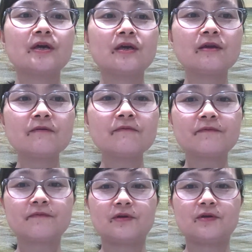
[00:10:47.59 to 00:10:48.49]
If
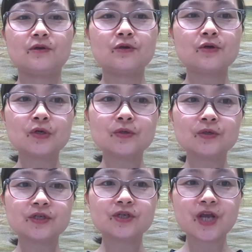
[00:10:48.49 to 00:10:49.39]
you
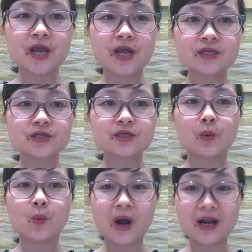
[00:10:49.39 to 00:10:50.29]
could change
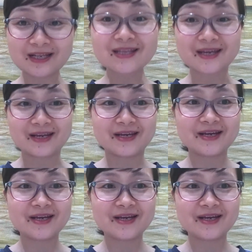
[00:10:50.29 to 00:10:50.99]
one thing